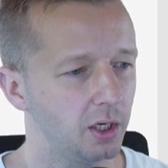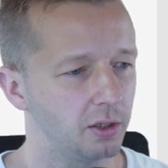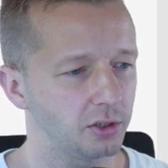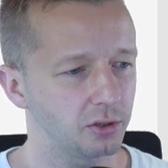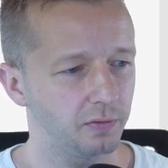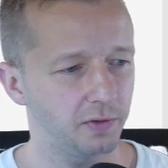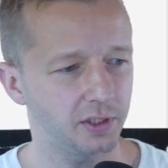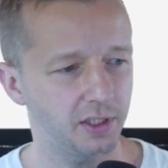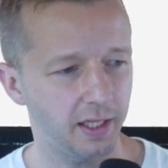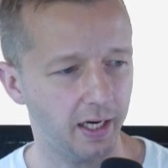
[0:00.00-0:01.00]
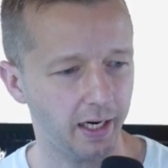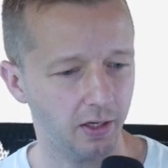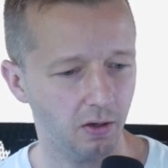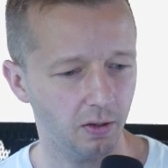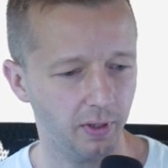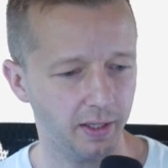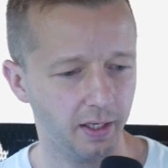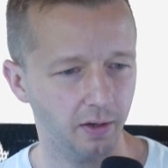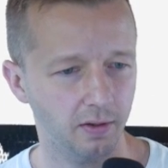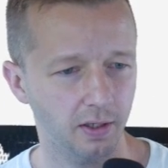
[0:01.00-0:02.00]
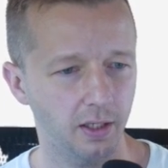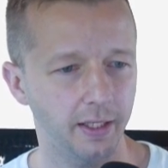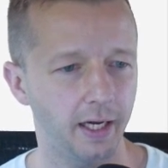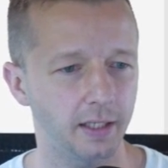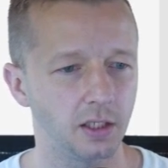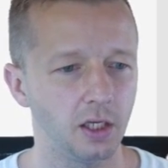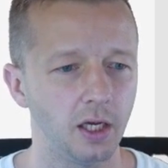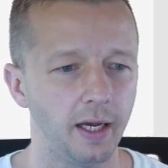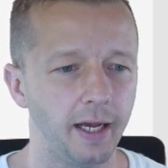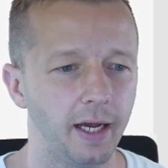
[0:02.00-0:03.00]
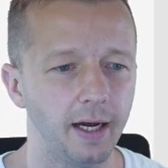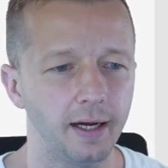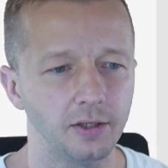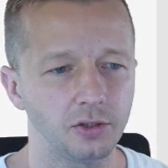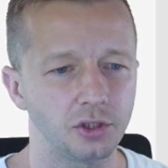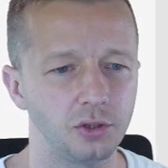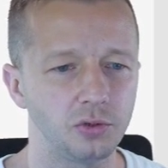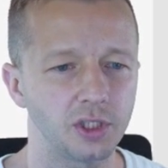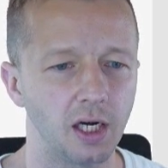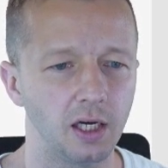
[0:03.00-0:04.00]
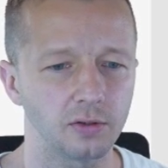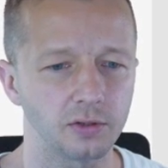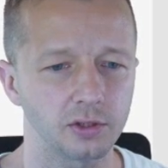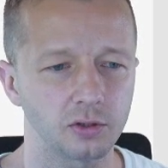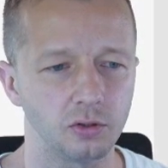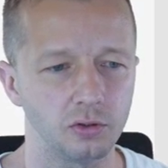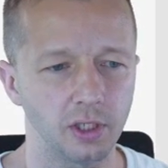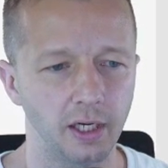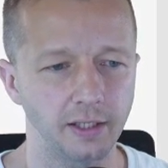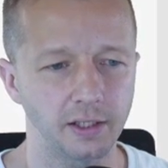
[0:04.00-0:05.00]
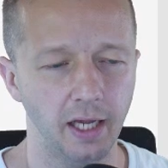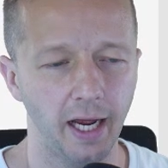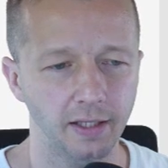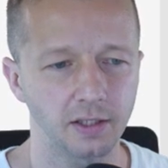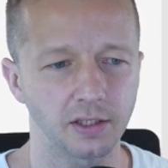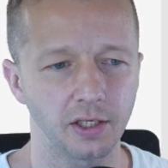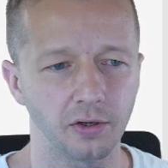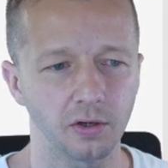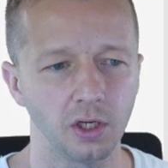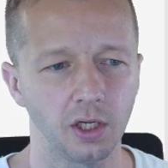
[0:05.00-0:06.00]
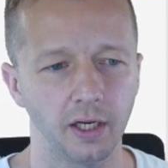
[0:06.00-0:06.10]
Not sure if you can see the icon right there. Click on that and choose colors, choose uh, to add this here.